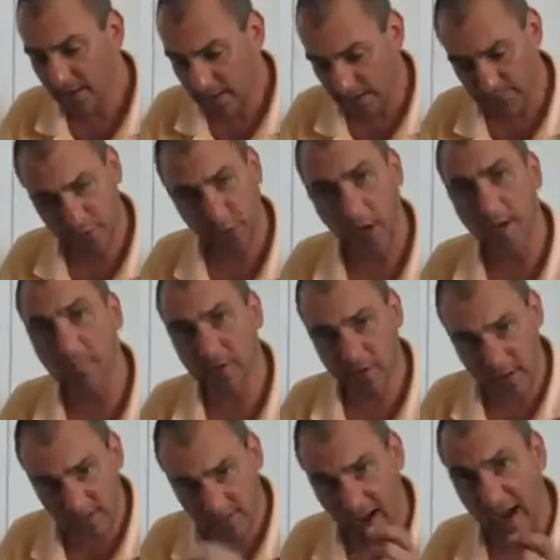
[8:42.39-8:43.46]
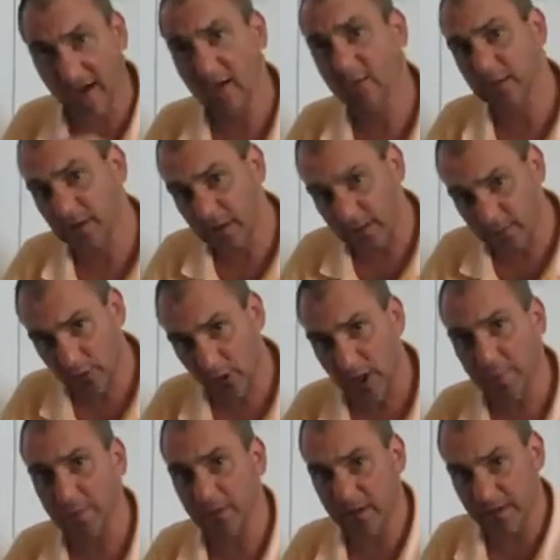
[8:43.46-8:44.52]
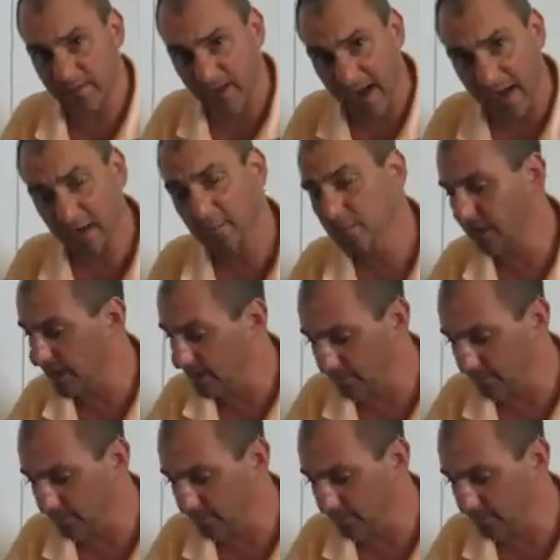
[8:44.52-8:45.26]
Keep scraping, keep vacuuming, keep scraping, keep vacuuming,